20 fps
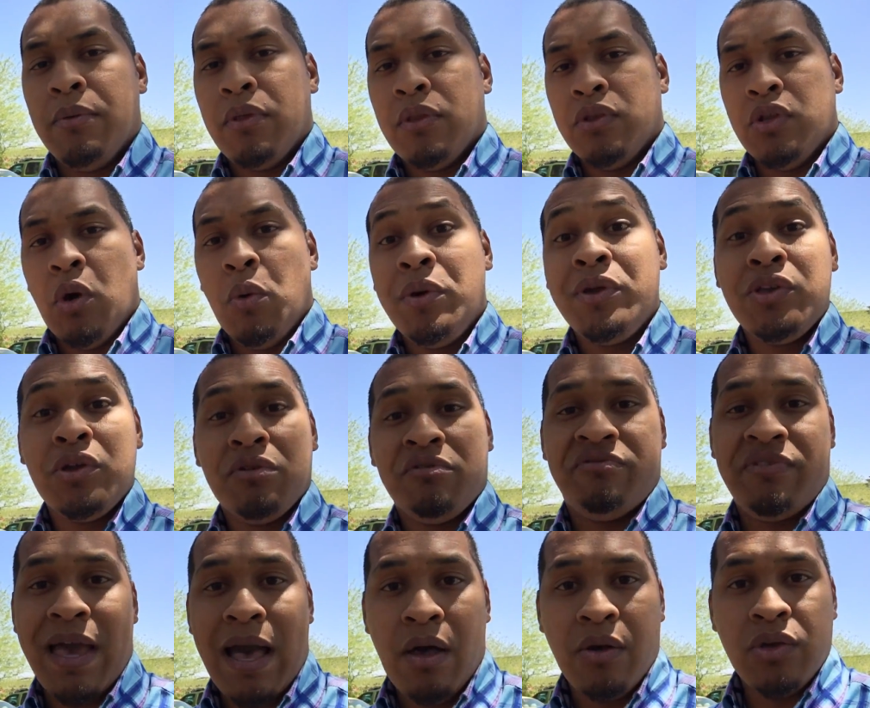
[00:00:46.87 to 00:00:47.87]
Knowing your
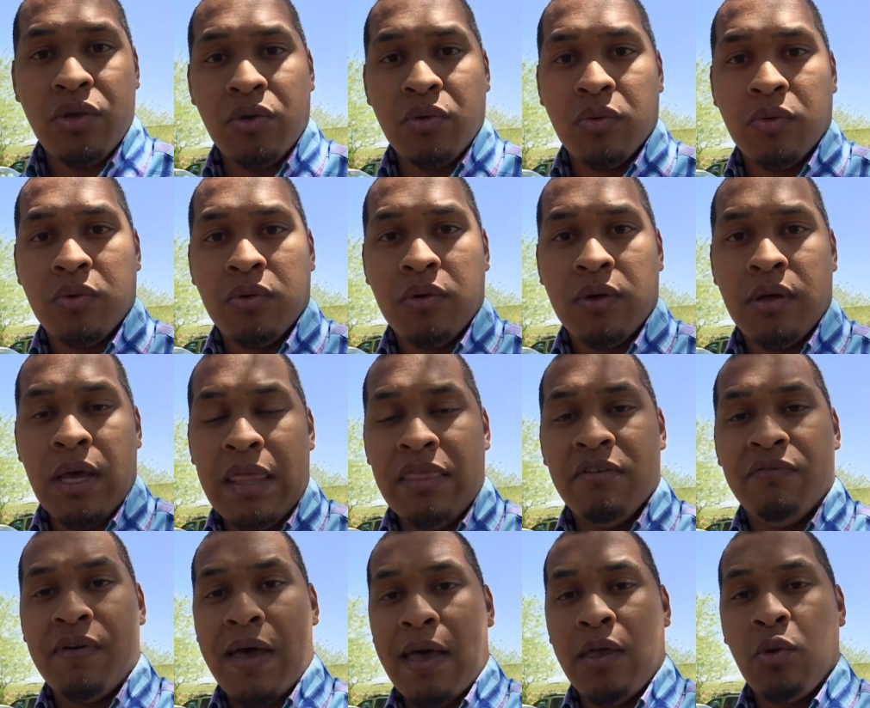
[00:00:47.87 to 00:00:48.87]
value and
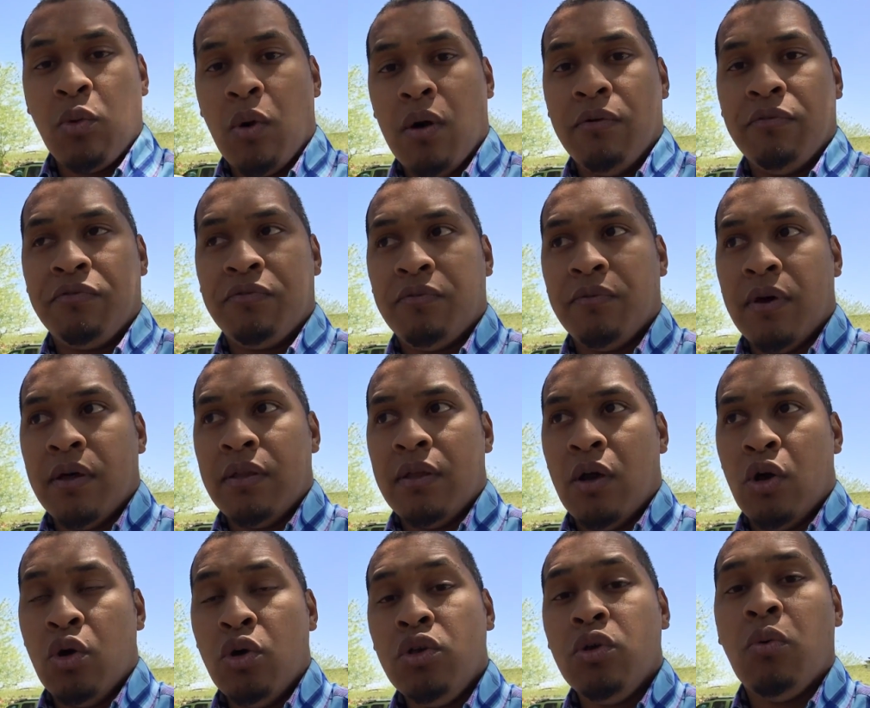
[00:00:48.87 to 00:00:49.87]
the value of
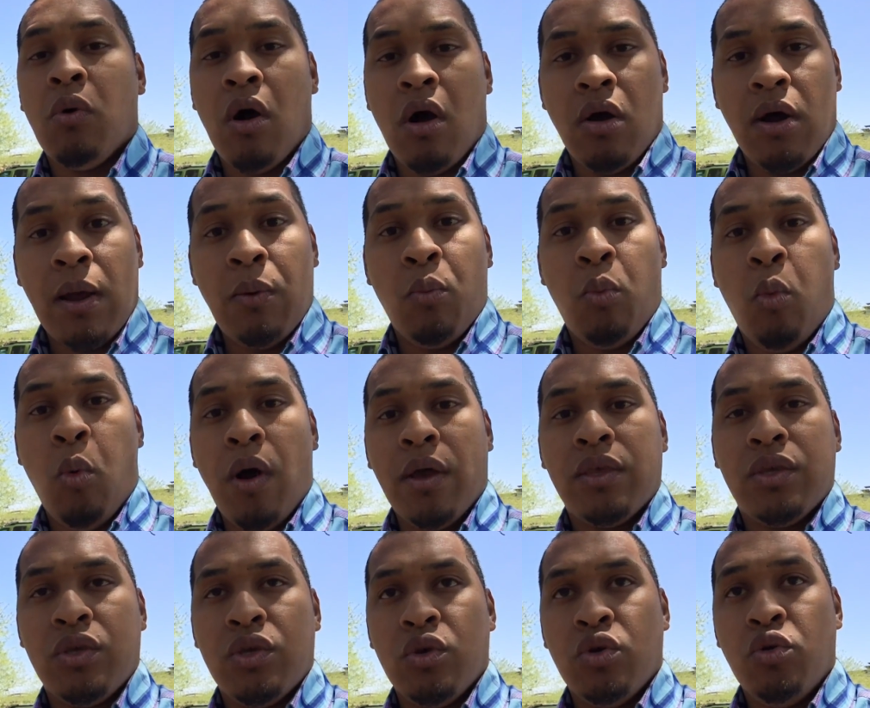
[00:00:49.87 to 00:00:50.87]
who you are and
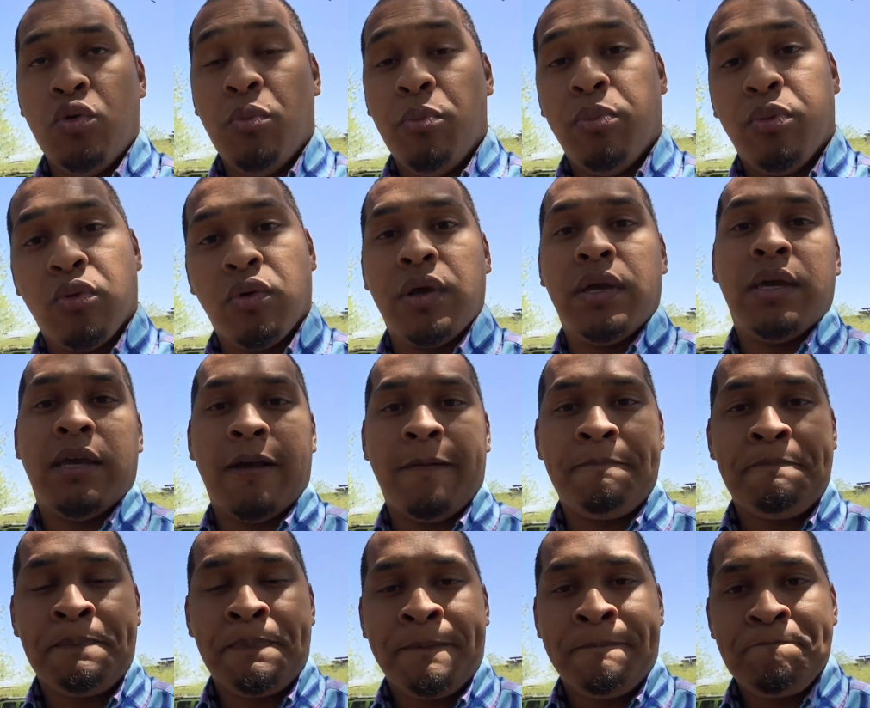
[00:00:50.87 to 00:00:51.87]
what you bring
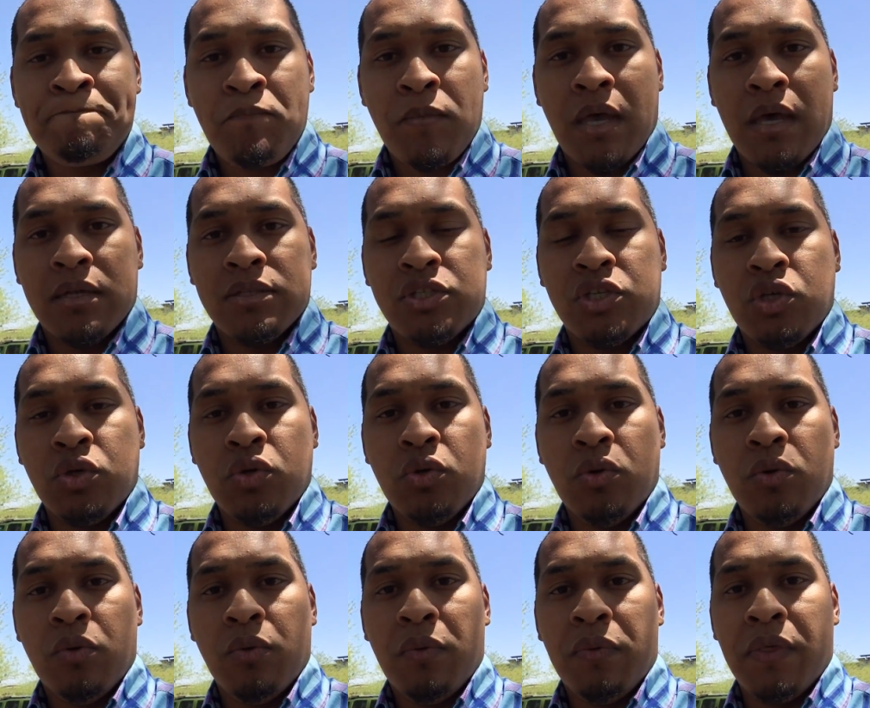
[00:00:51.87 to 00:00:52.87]

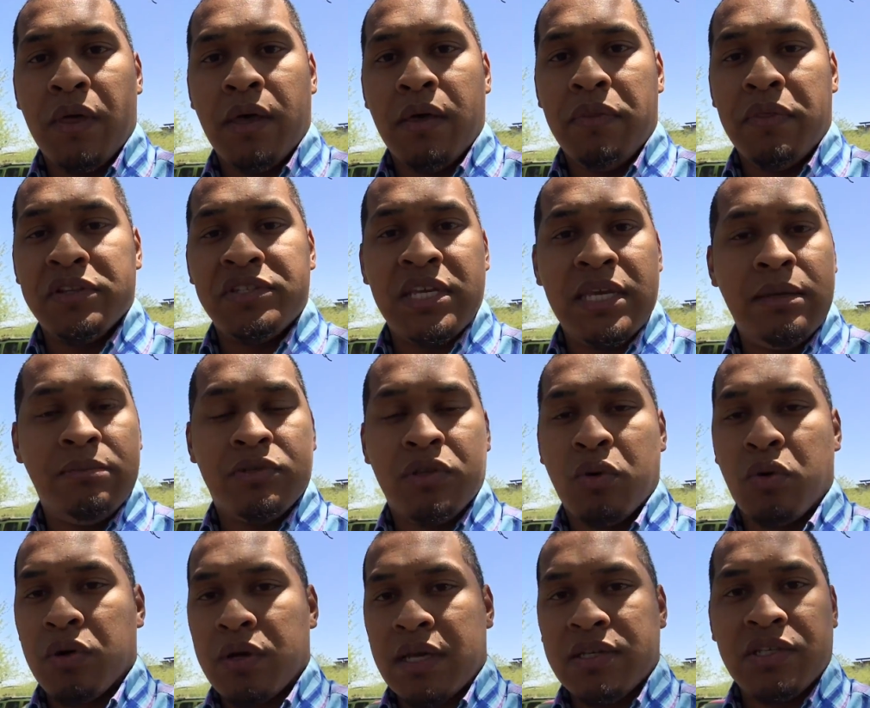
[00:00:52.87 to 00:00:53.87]
to the team, to
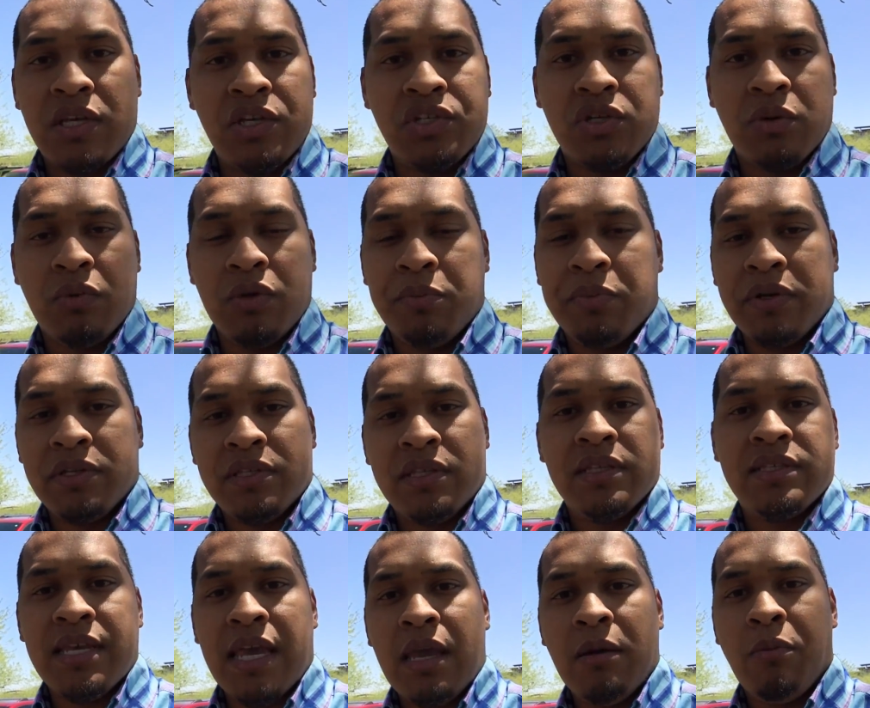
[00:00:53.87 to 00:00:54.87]
the organization we bring to
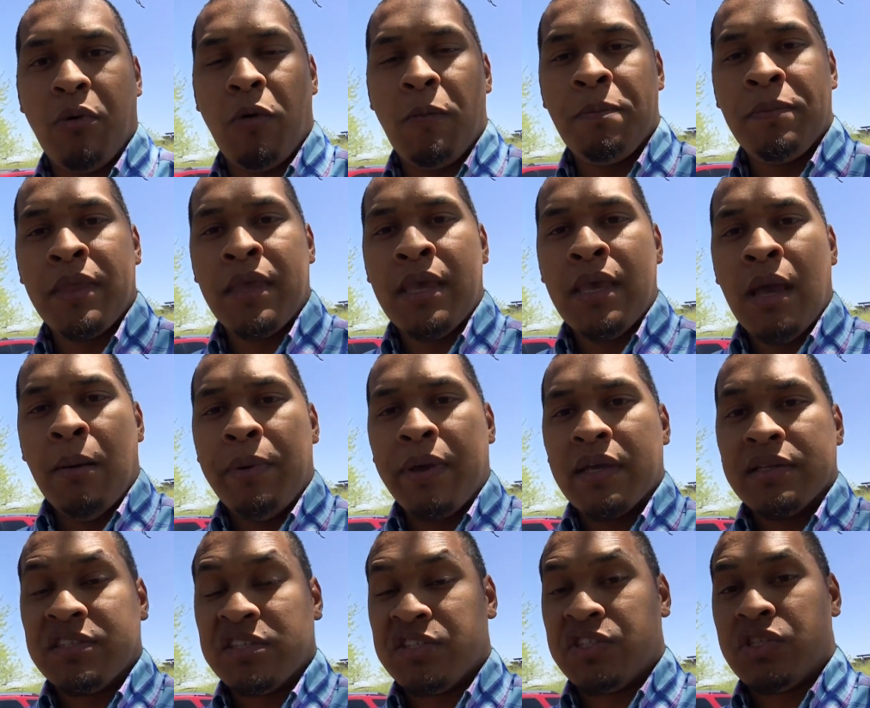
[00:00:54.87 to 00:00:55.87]
the table,
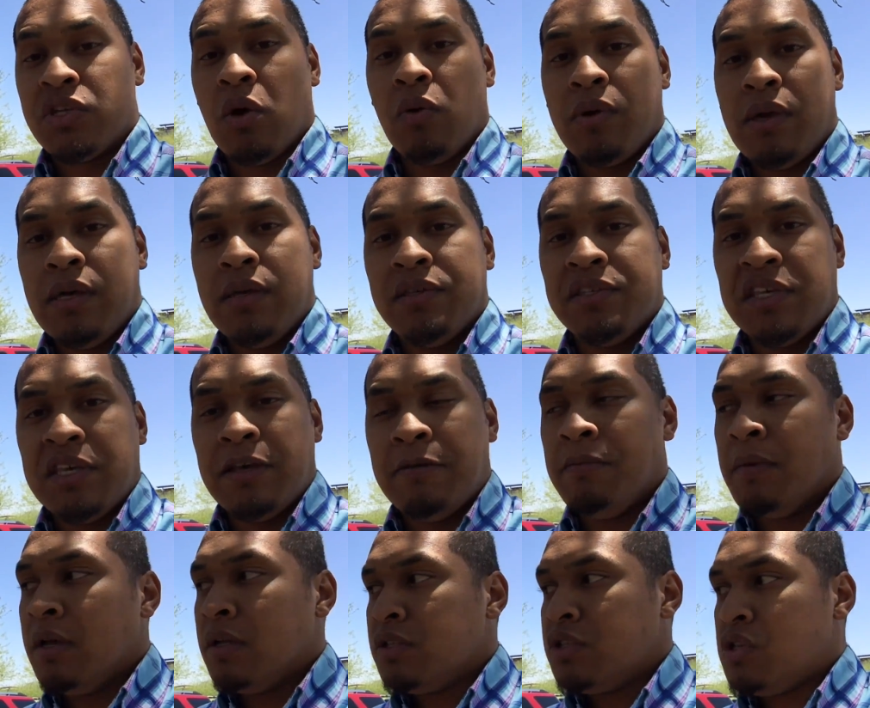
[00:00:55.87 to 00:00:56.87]
because it's so easy
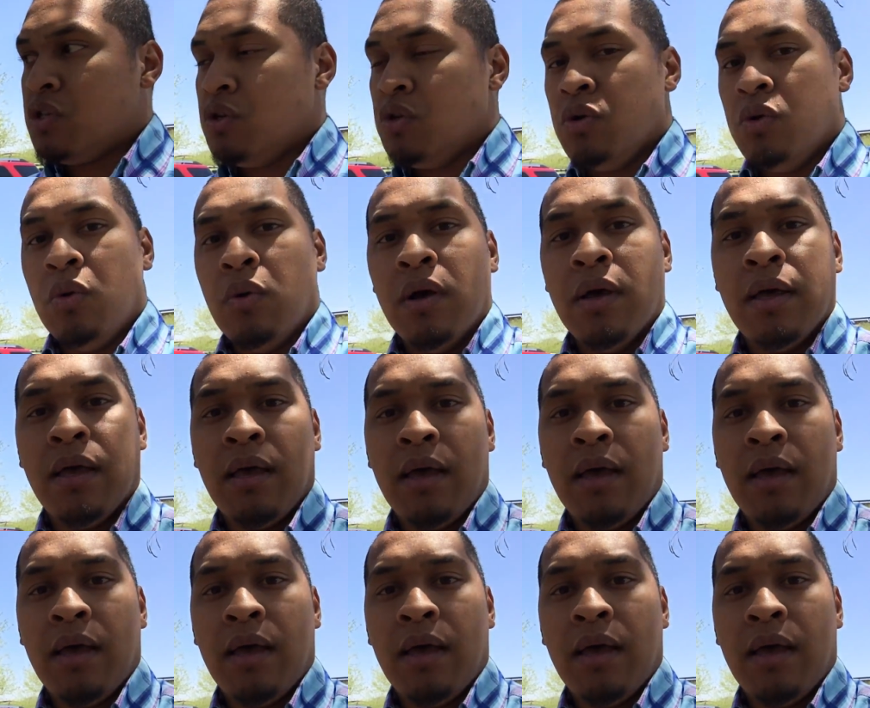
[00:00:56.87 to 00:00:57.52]
to